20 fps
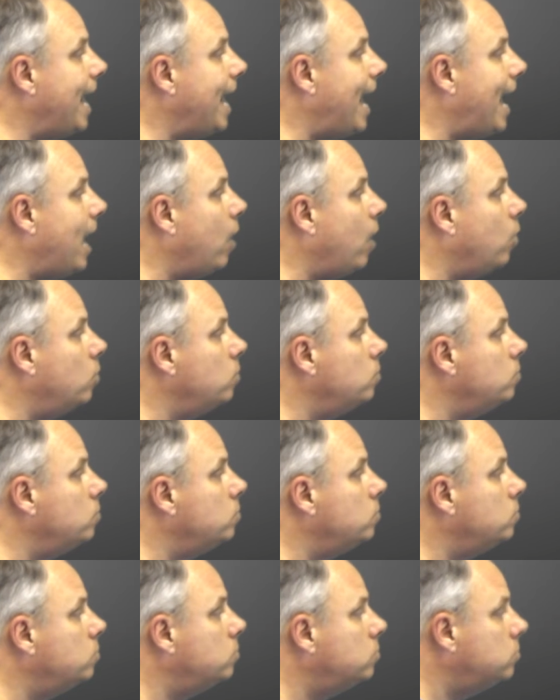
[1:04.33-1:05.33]
out
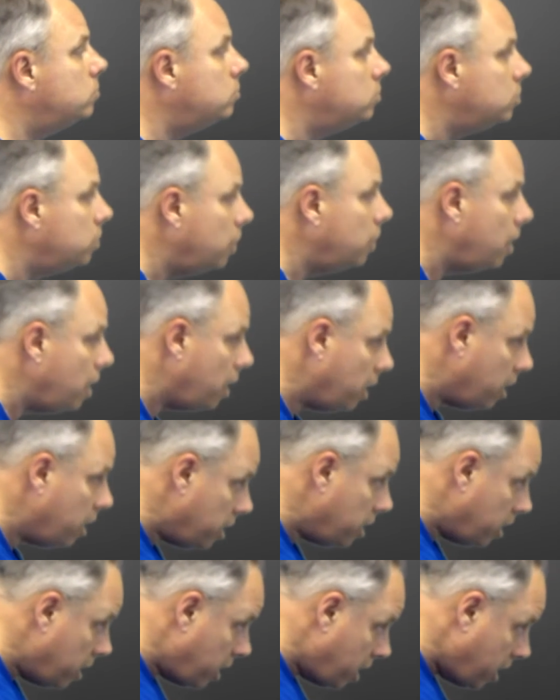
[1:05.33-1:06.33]

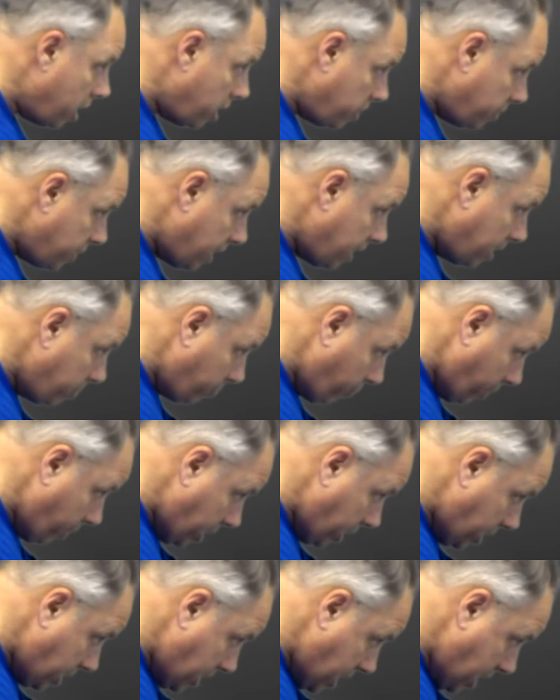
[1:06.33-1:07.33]
and then bring
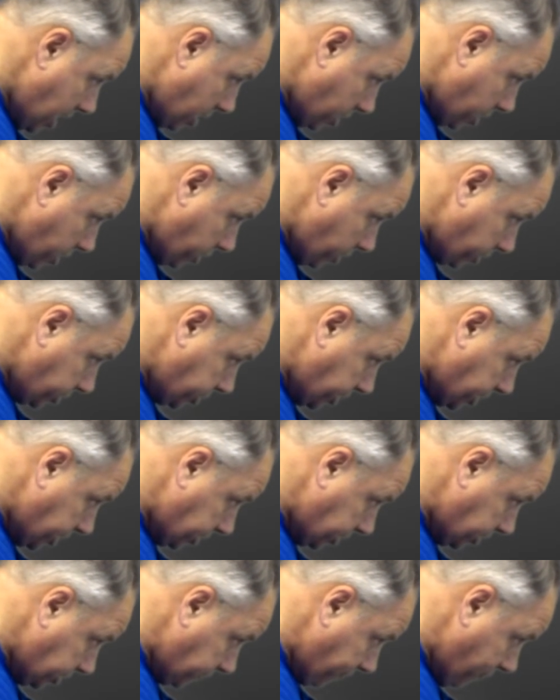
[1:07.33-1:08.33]
it down to your chest
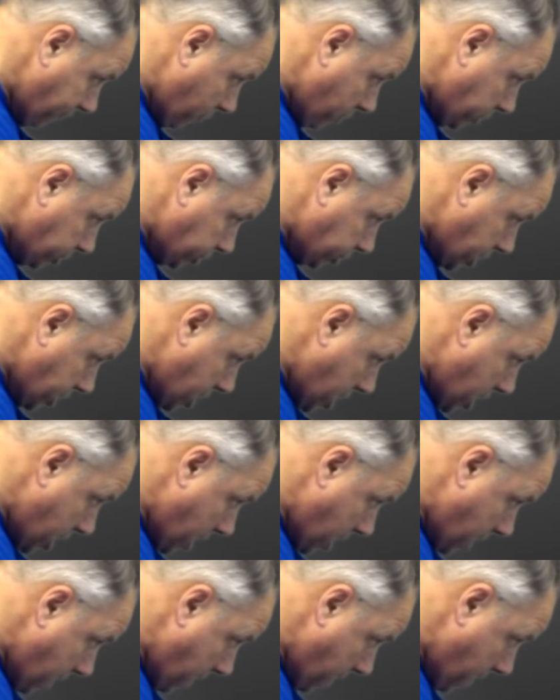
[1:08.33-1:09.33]
as far as you can.
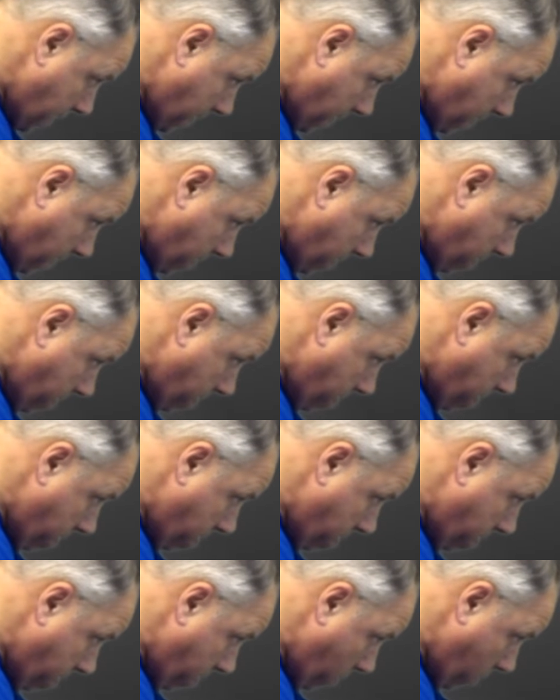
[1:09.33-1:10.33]

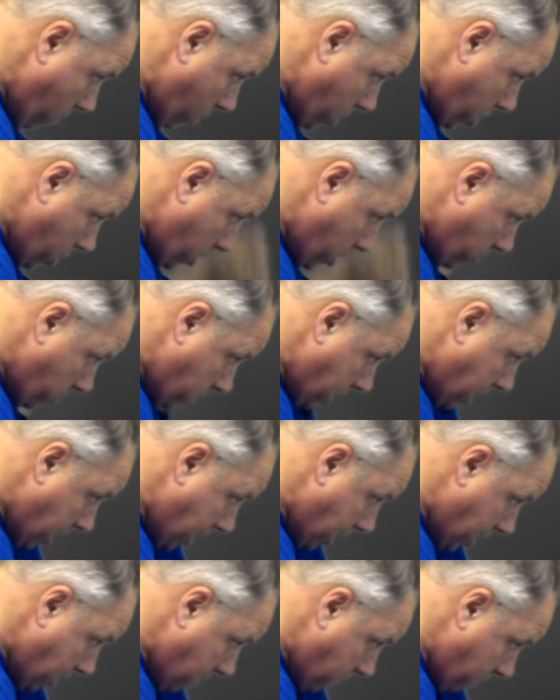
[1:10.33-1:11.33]
When you do
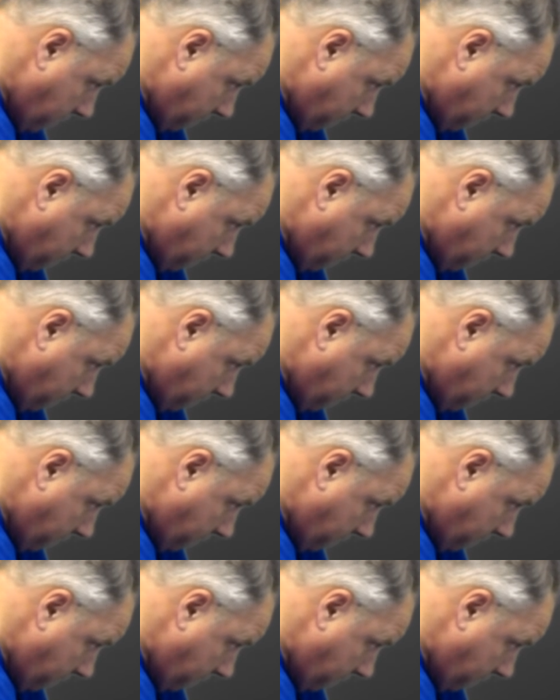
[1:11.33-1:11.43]
that, you'll